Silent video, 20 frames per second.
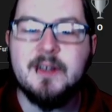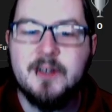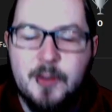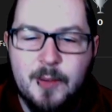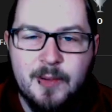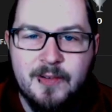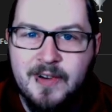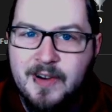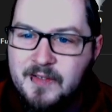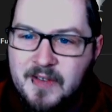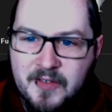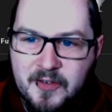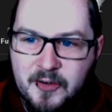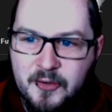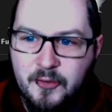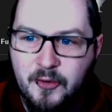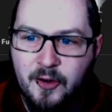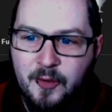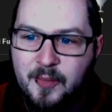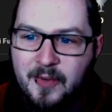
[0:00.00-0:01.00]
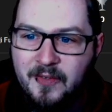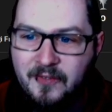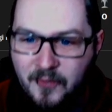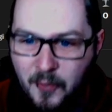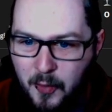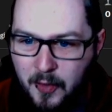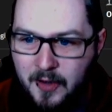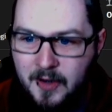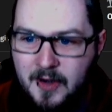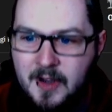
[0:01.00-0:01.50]
To be fair, I've never struggled
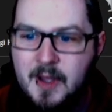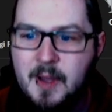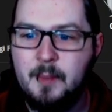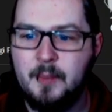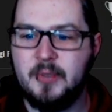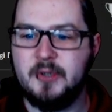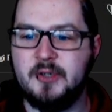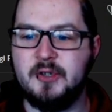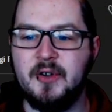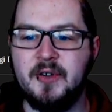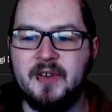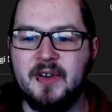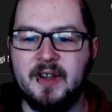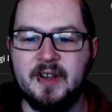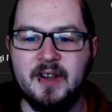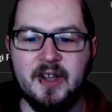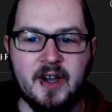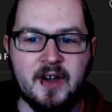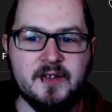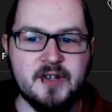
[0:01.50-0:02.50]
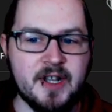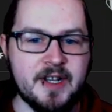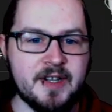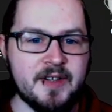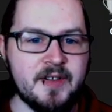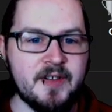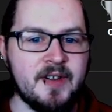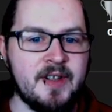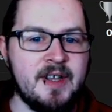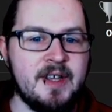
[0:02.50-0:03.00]
before, but just on the off
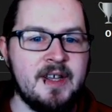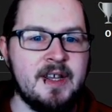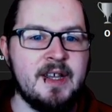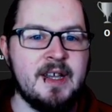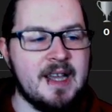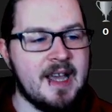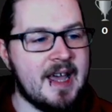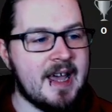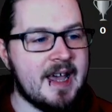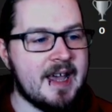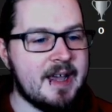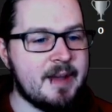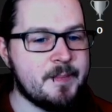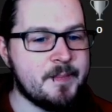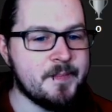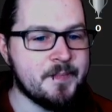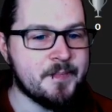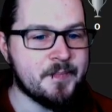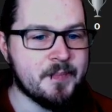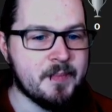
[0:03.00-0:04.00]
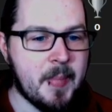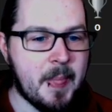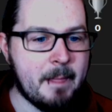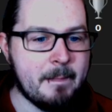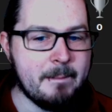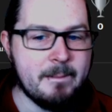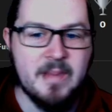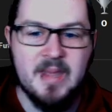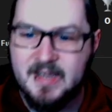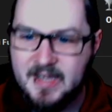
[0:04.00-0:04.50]
chance
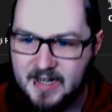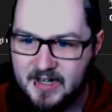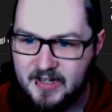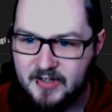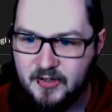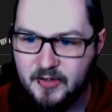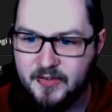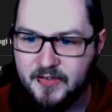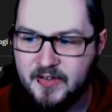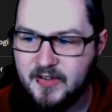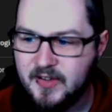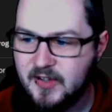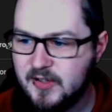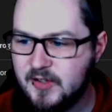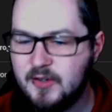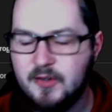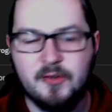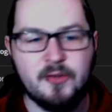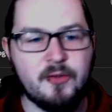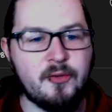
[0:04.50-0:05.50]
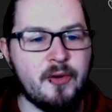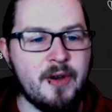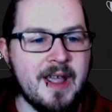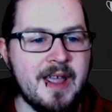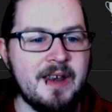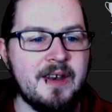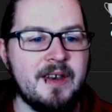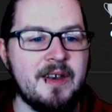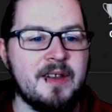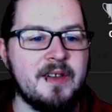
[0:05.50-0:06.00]
that it does
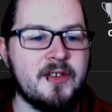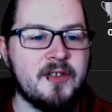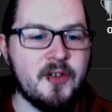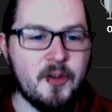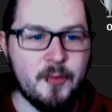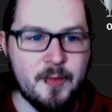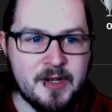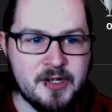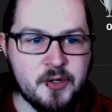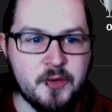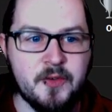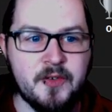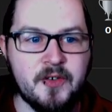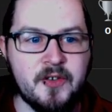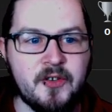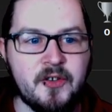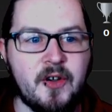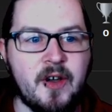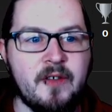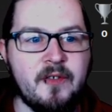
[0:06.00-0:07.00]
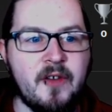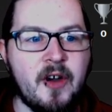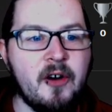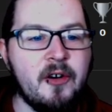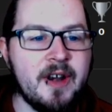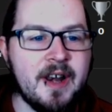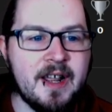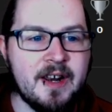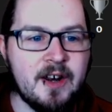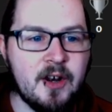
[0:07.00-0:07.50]
create some issues. So I've
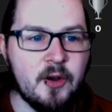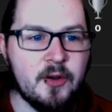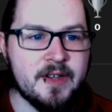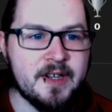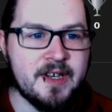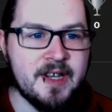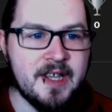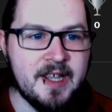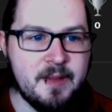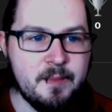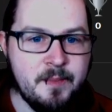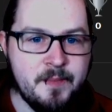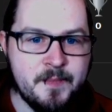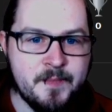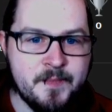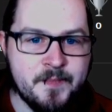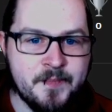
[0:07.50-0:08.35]
already had a look at the team,